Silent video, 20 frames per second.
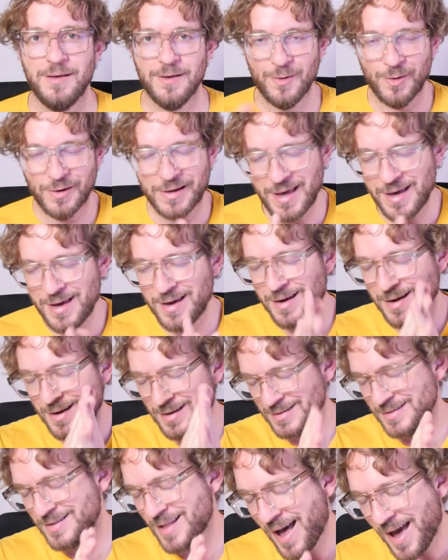Okay,
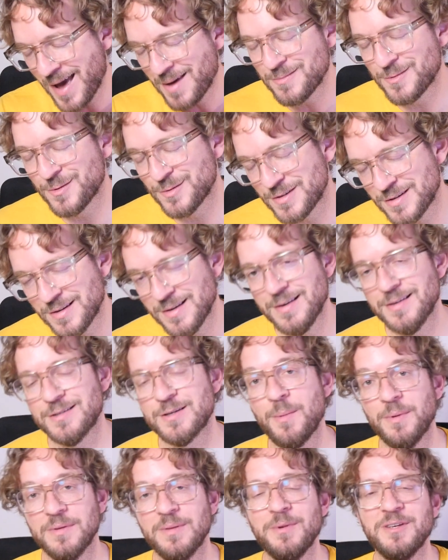it's time to see
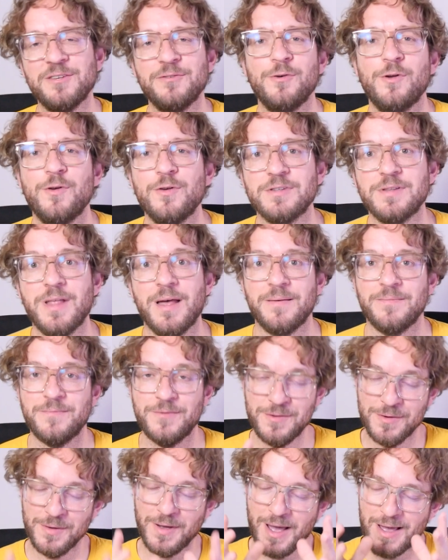some of the best photos that
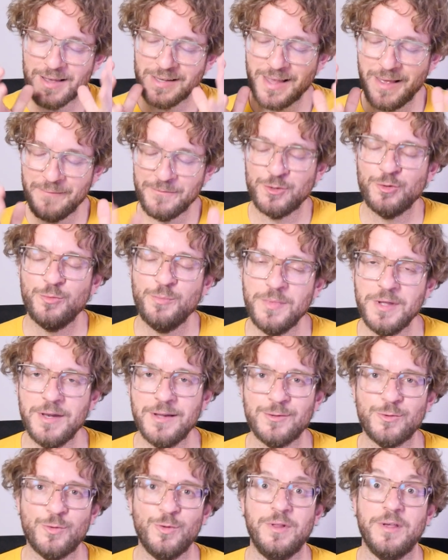you guys have
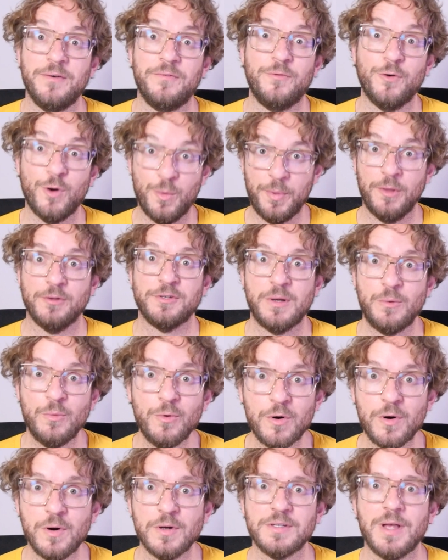submitted to the PhotoPills
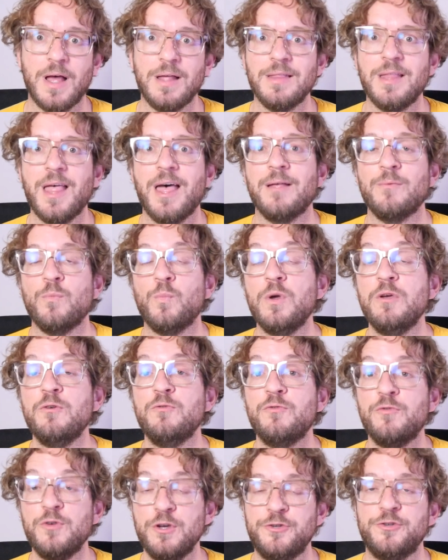Awards and that we
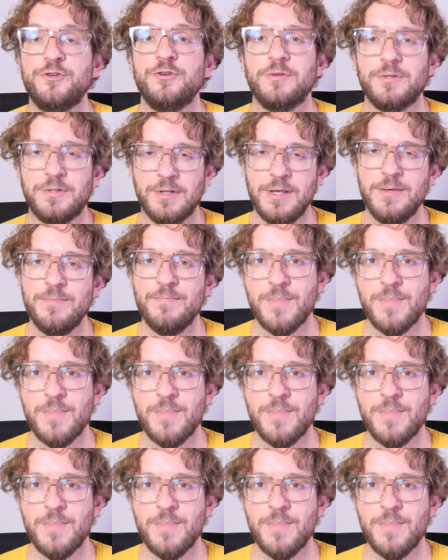featured in